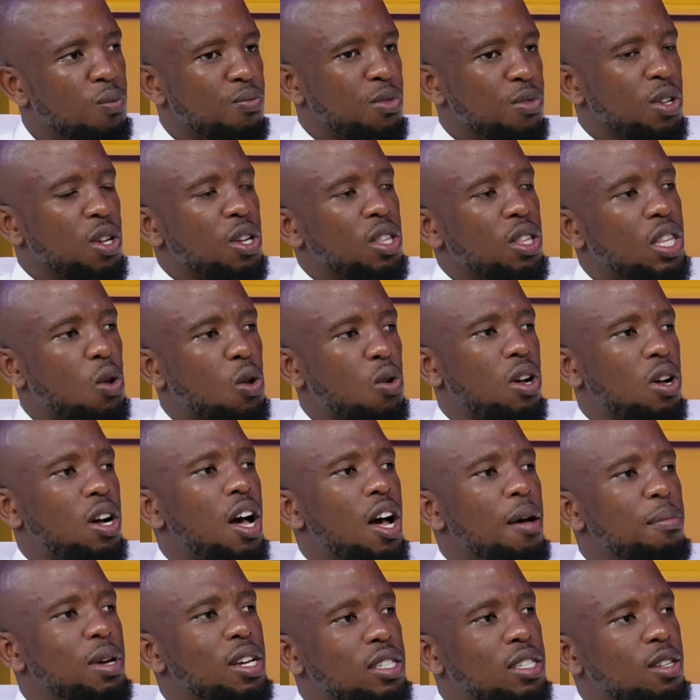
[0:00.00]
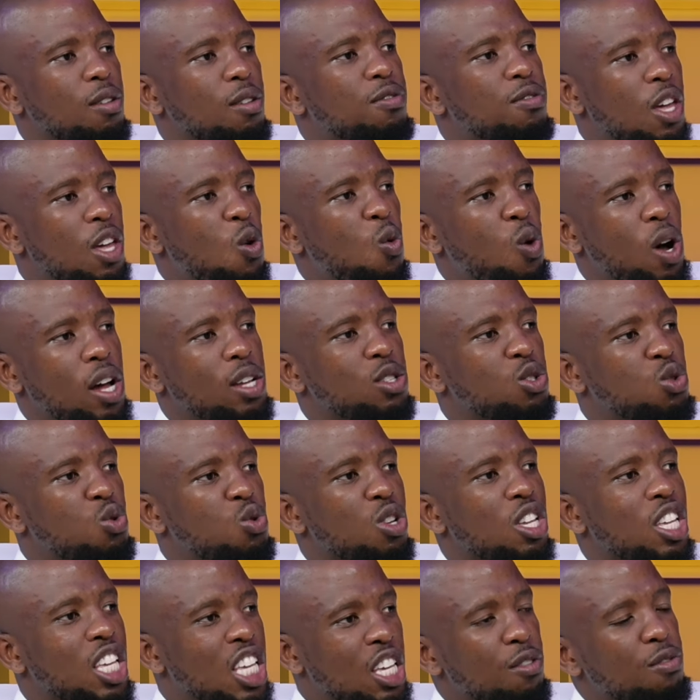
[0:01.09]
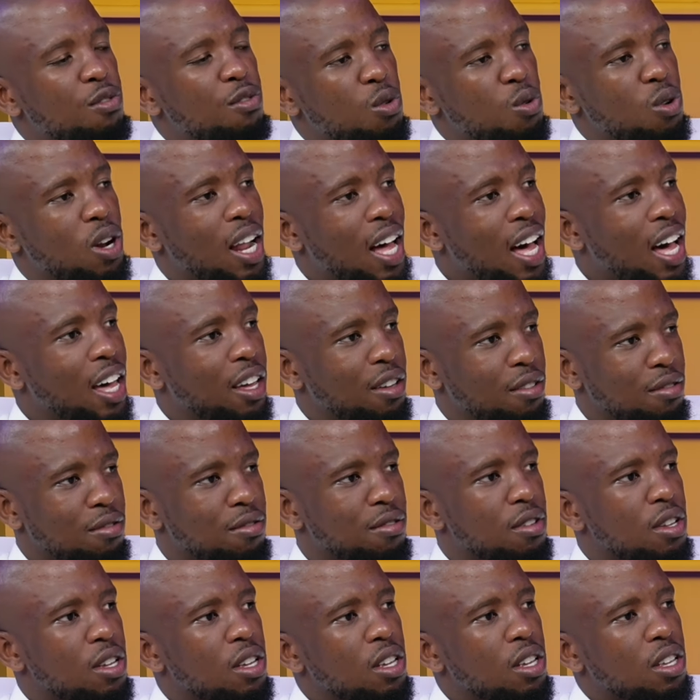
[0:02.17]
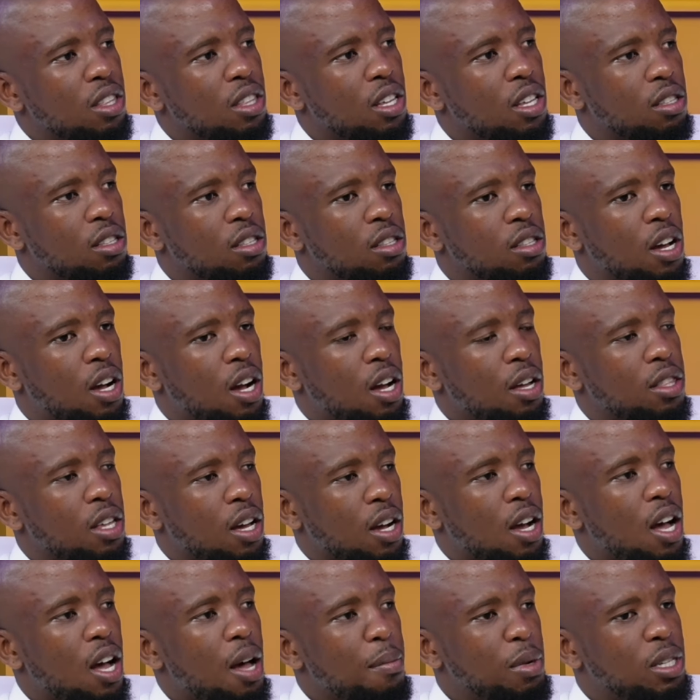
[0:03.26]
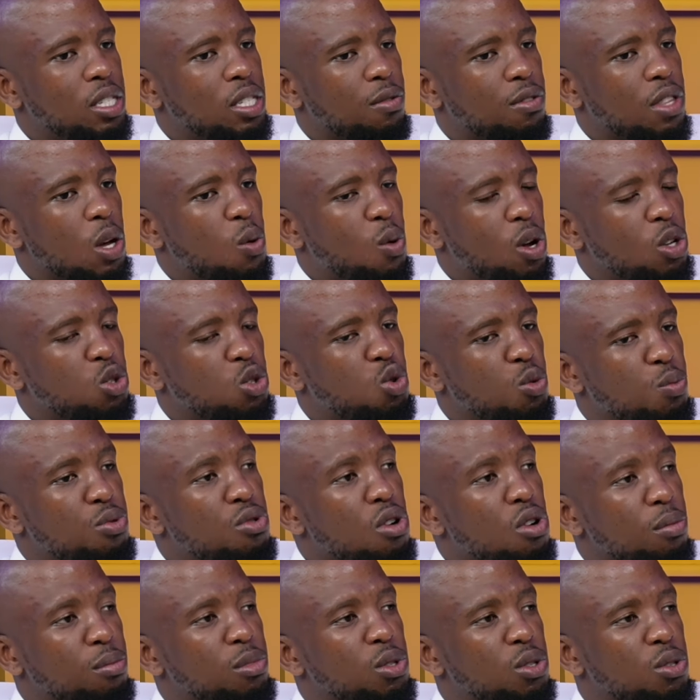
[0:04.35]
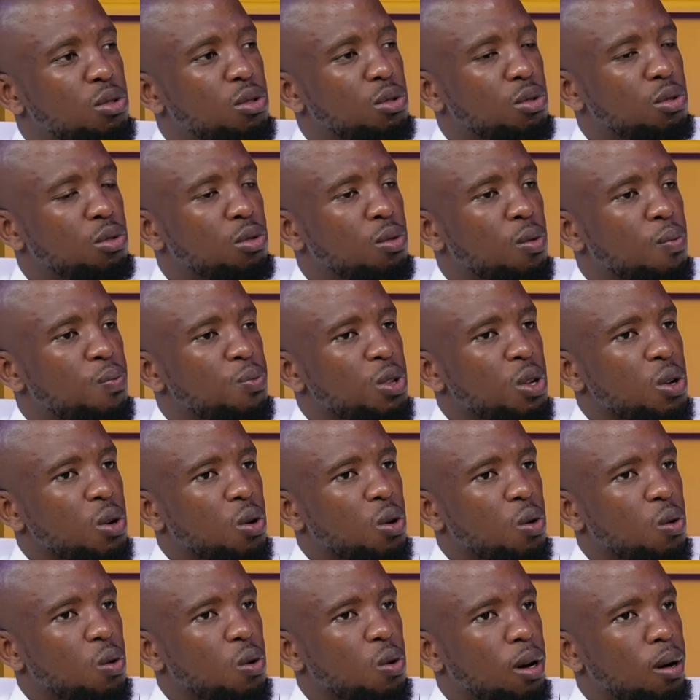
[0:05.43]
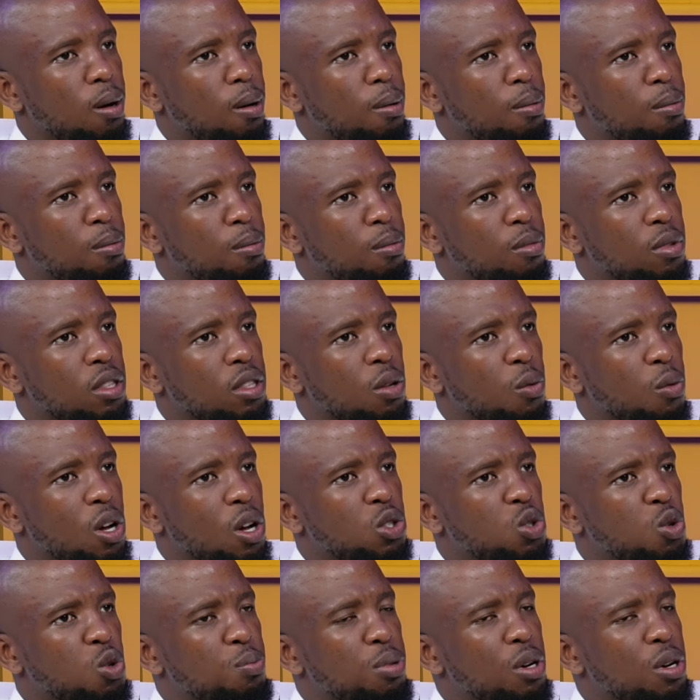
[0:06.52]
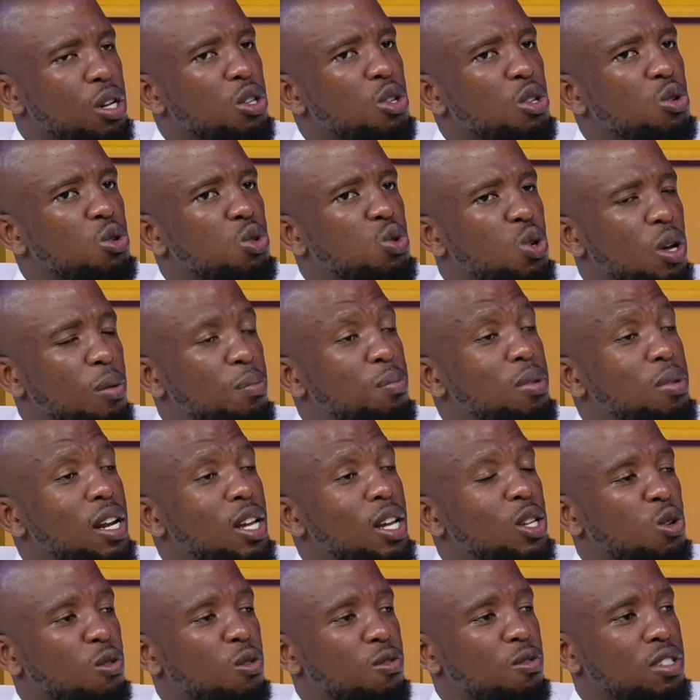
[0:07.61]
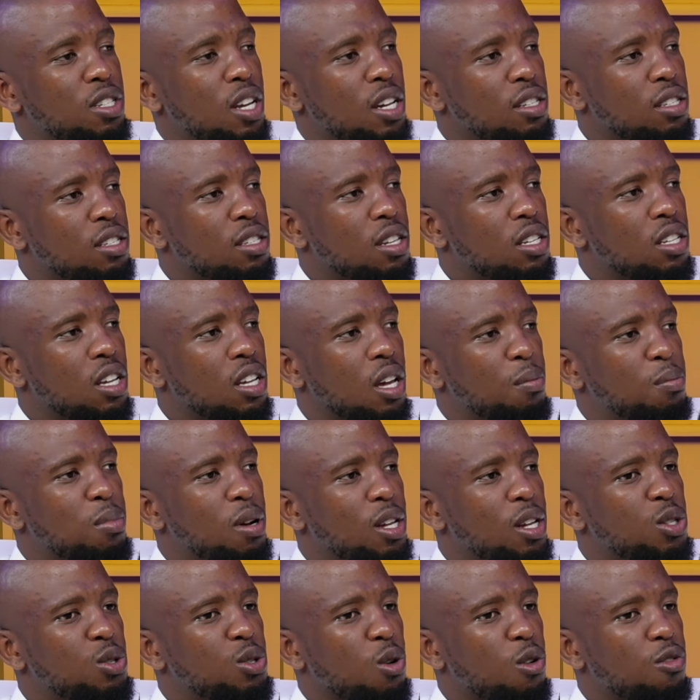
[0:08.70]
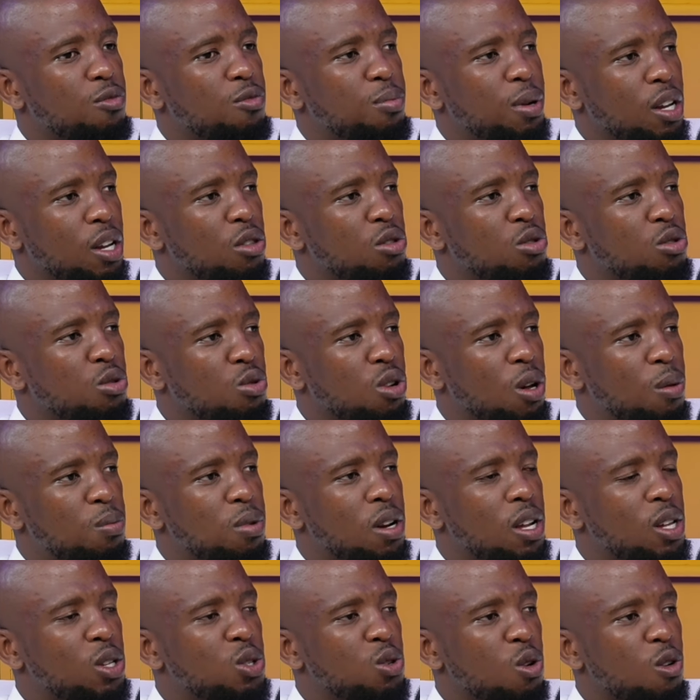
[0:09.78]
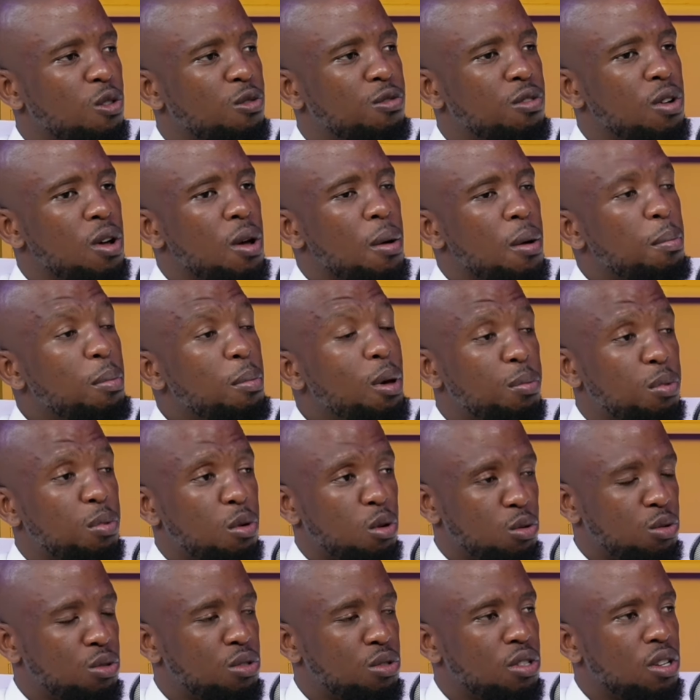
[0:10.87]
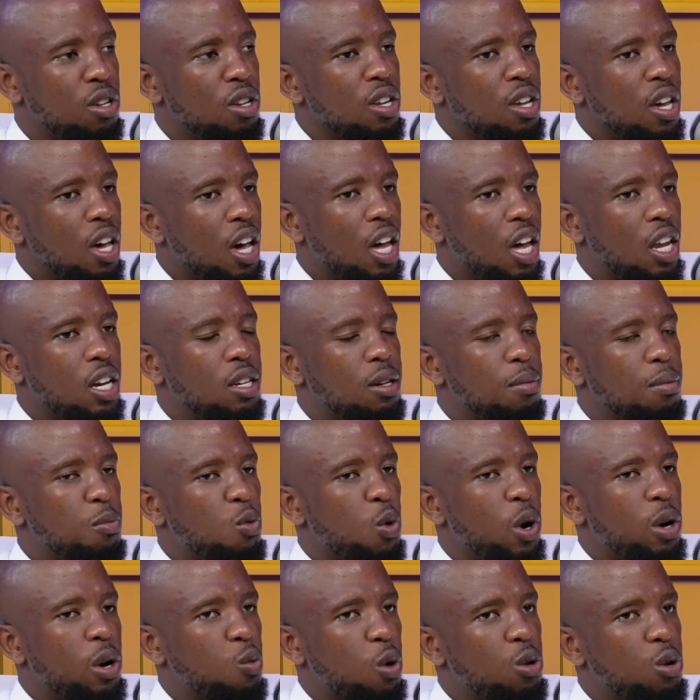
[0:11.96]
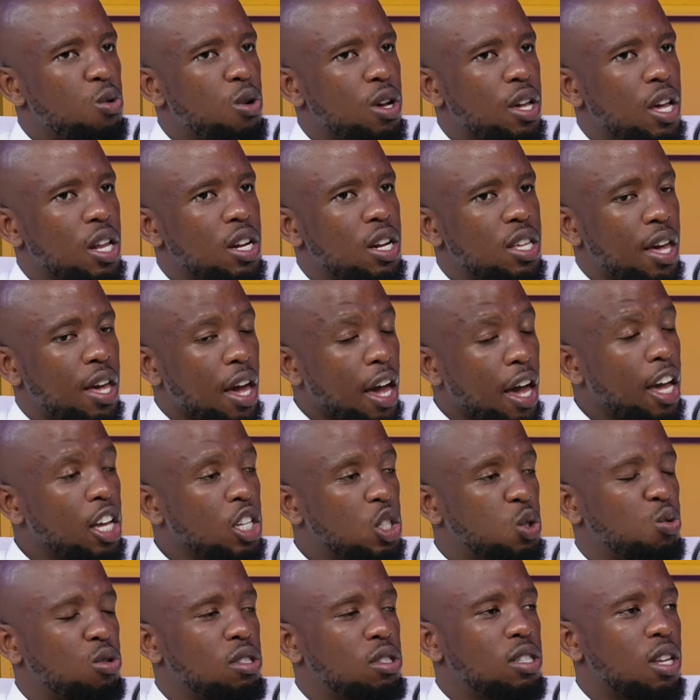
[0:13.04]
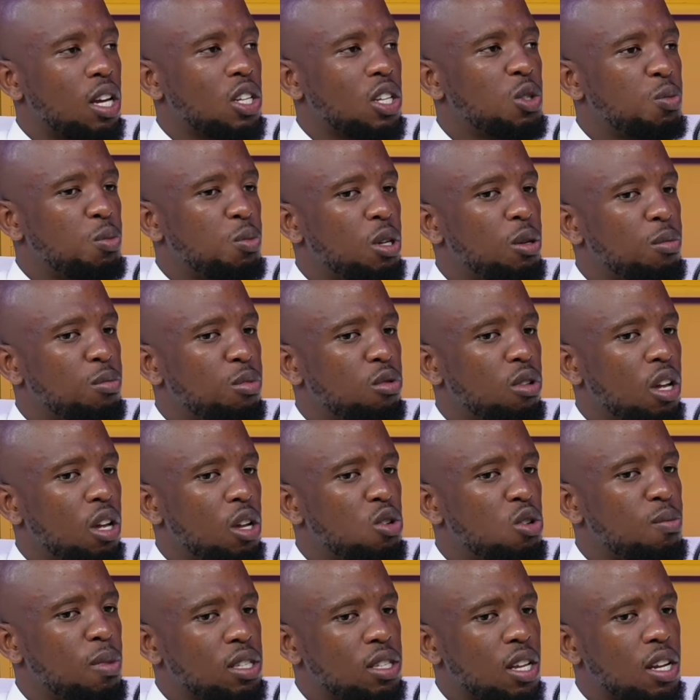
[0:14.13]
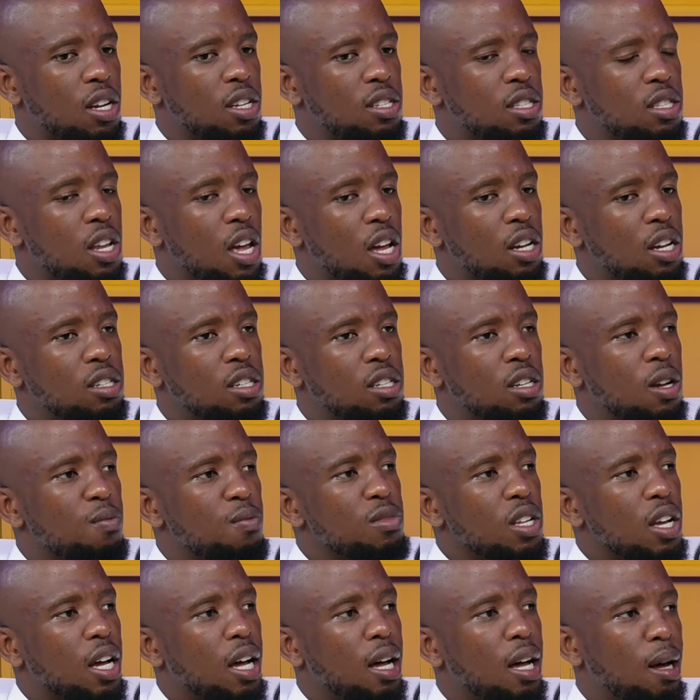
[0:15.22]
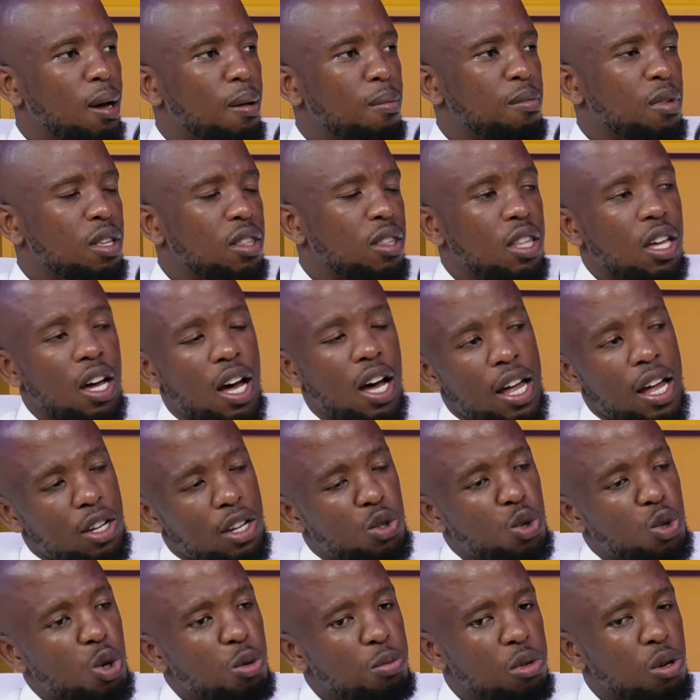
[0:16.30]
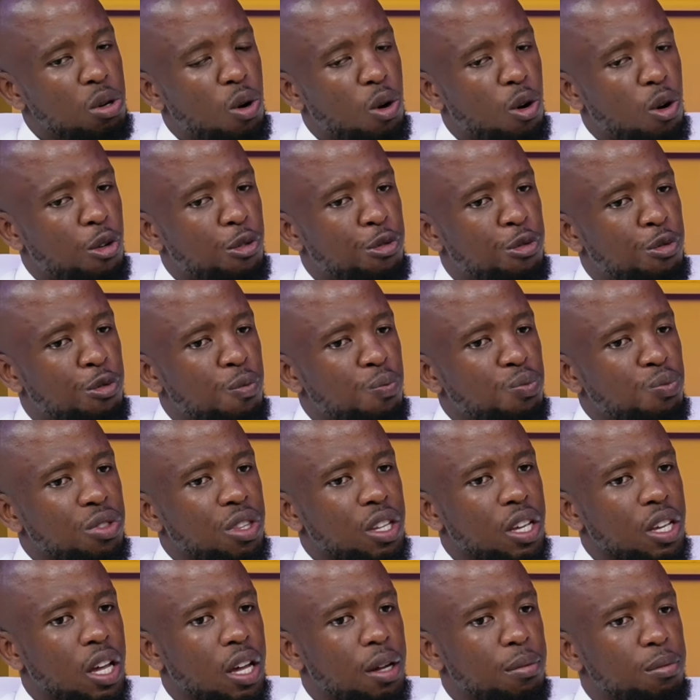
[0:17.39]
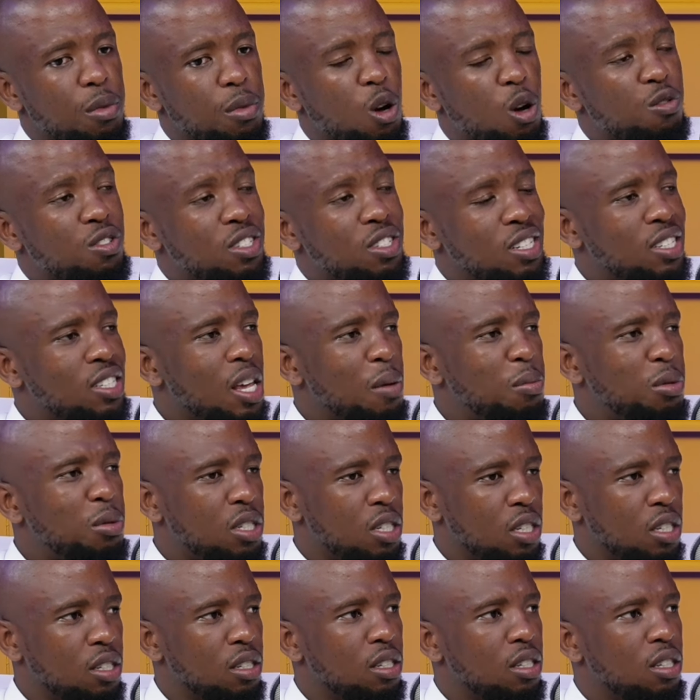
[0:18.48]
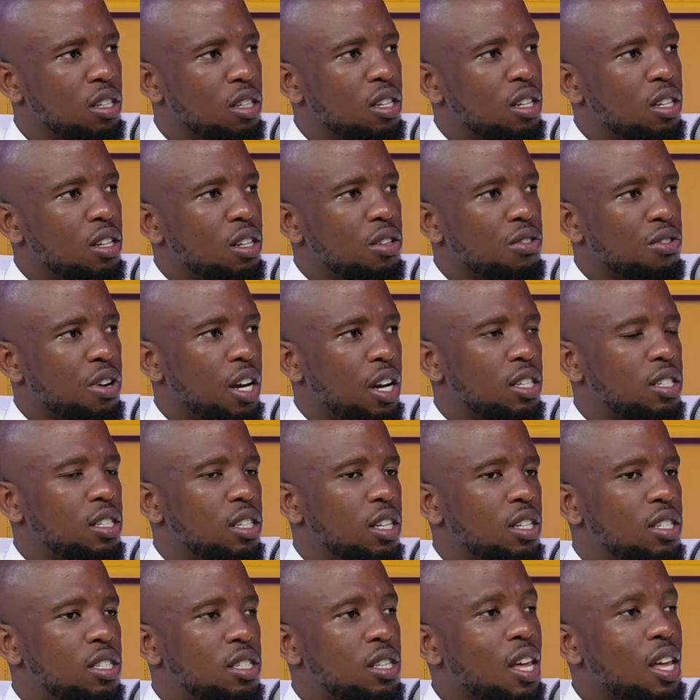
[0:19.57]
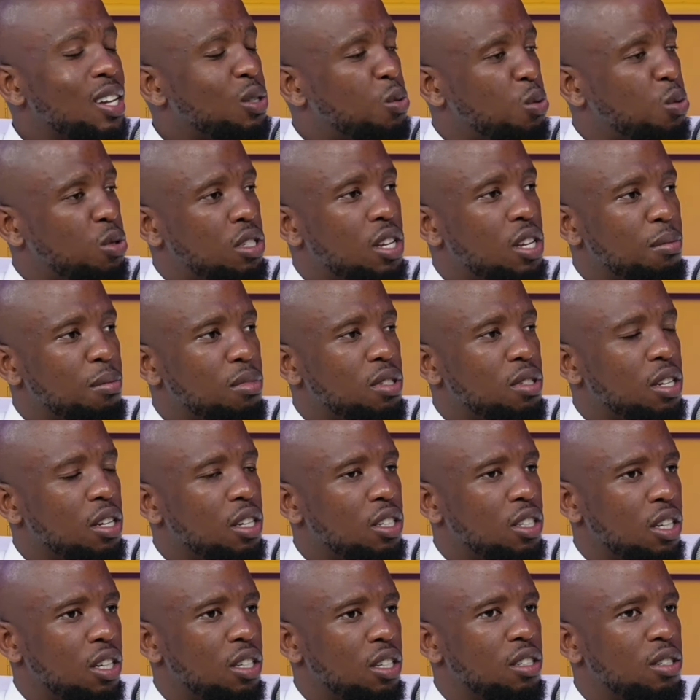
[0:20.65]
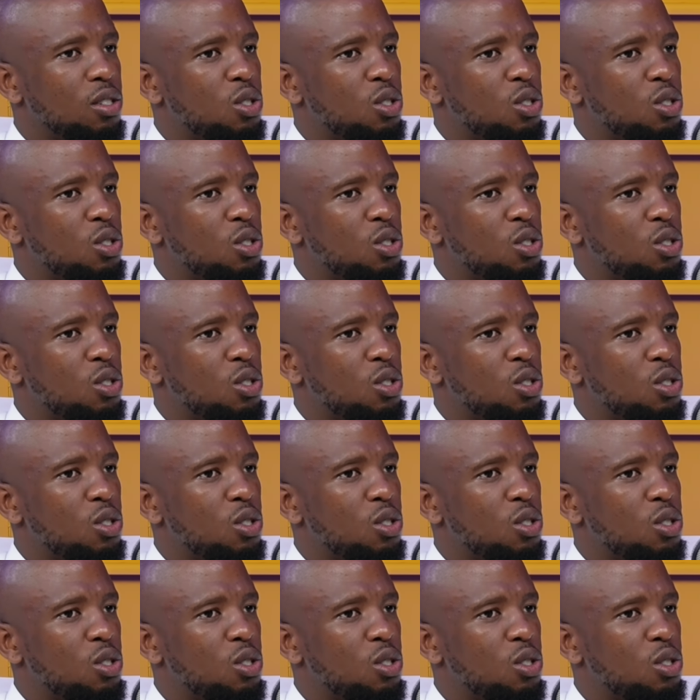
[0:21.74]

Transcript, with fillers: Mm. They will mm. come as if they want to give you life. That's right. They, they, they come as if they want to promise you, mm. um, they want to bring you to a place of destiny, a place of breakthrough, a place of purpose. Mm. And when, when you engage with such people, and you must understand um, the anatomy of uh, of deception, mm. right? It starts with temptation.